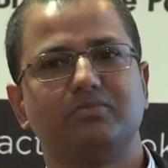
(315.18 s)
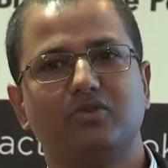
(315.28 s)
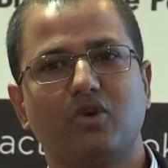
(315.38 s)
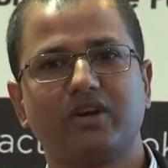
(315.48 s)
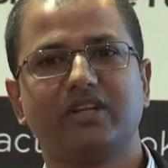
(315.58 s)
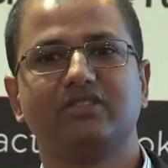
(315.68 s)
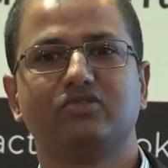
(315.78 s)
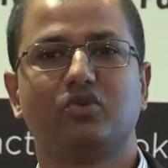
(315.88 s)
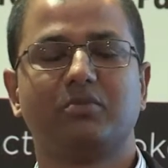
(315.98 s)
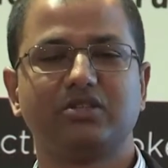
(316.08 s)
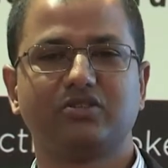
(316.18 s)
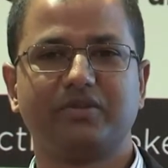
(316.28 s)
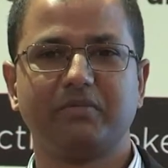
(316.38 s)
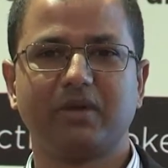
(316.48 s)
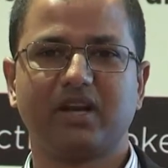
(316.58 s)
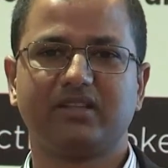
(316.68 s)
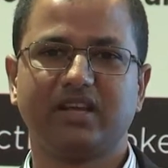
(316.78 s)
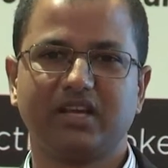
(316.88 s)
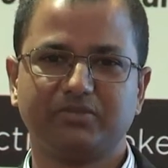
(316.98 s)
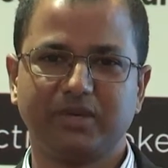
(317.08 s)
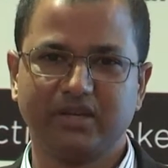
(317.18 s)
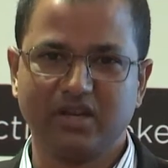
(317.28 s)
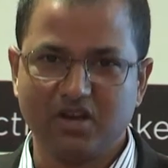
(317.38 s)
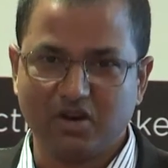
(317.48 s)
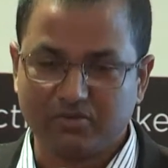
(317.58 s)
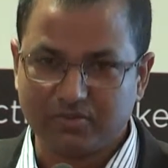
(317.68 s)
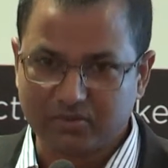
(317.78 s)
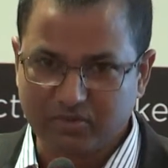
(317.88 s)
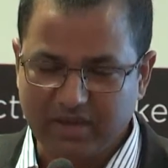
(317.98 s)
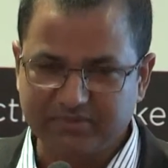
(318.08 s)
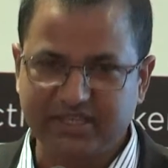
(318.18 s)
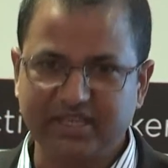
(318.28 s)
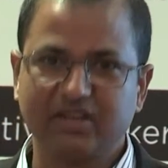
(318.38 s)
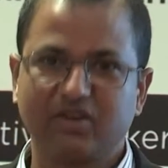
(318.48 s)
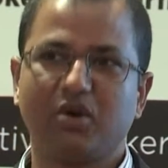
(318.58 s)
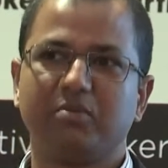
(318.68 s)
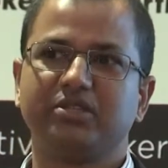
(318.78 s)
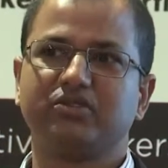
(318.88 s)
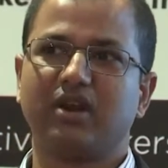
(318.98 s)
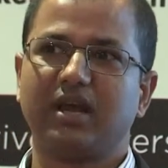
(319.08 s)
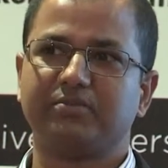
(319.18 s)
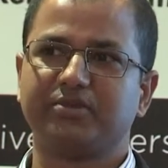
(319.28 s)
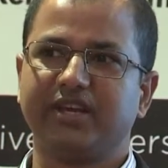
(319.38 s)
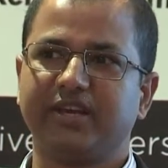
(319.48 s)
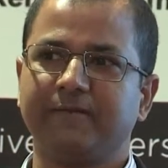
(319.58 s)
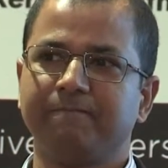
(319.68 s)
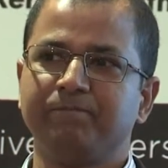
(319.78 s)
not in so much of demand. There has been, we have seen economies collapsing.